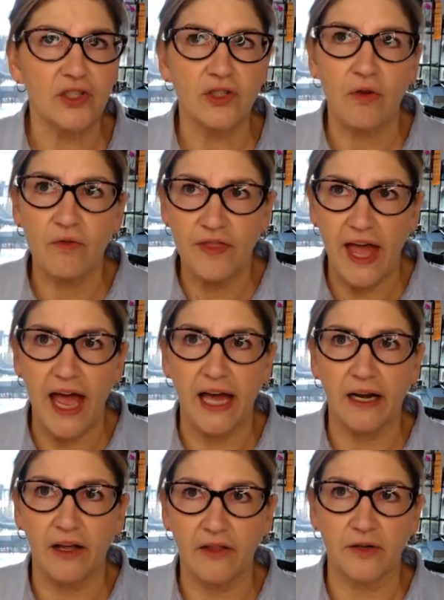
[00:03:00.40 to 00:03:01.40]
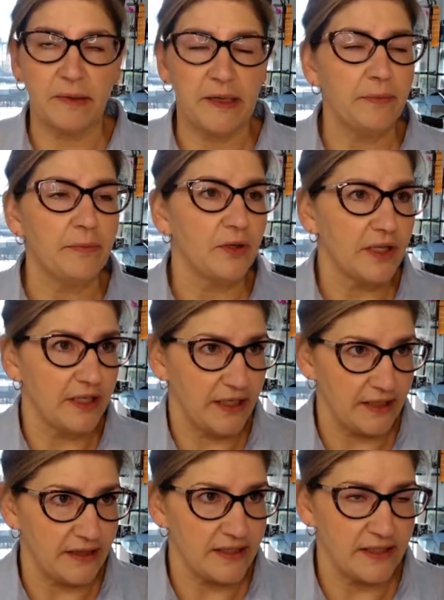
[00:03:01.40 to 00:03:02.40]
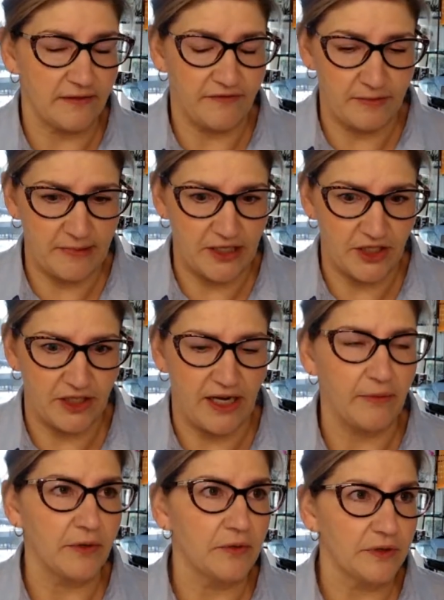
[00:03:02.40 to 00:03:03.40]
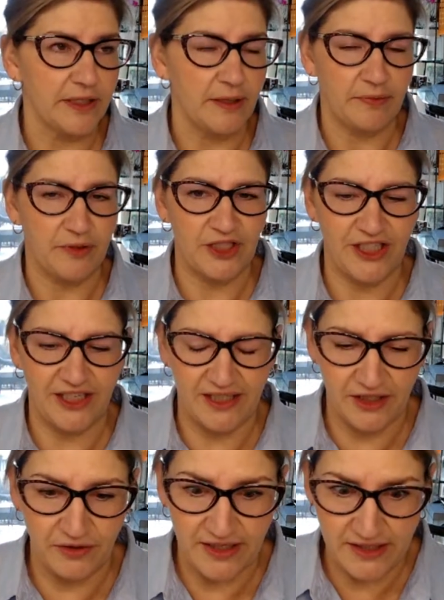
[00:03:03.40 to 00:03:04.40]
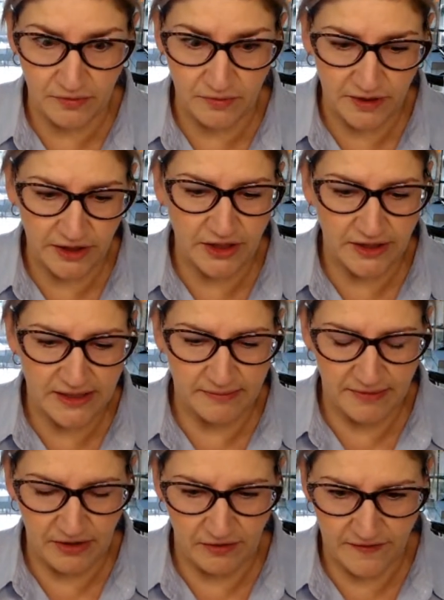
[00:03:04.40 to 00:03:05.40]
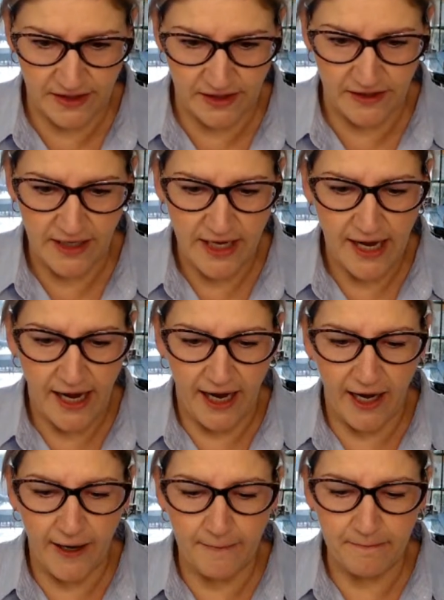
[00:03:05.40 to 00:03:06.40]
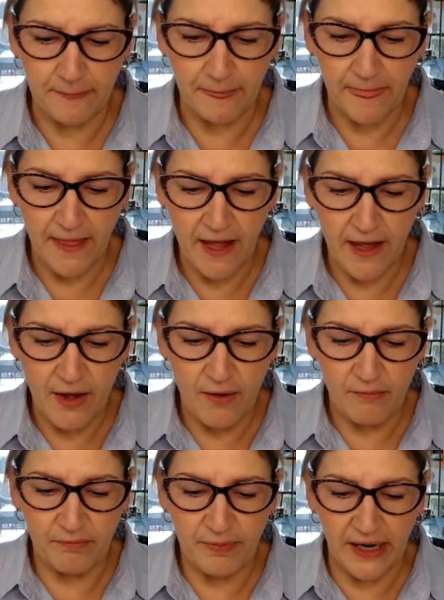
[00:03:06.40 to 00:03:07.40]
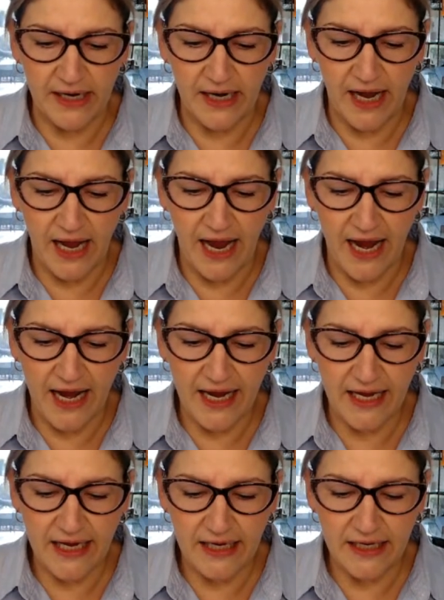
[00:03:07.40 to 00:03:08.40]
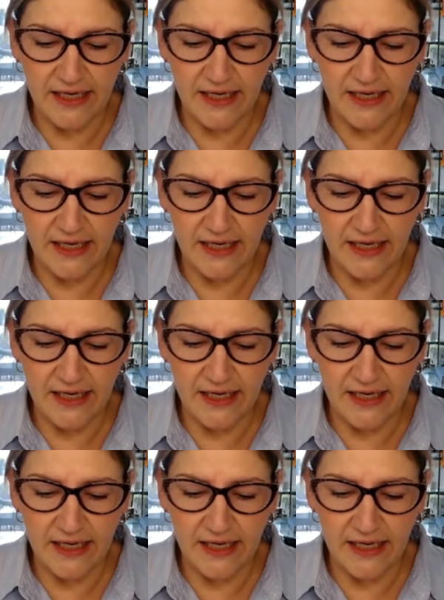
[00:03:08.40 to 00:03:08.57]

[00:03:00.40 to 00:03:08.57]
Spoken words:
so that other people can get this information. I would really appreciate it. You guys are really good to me over there. But I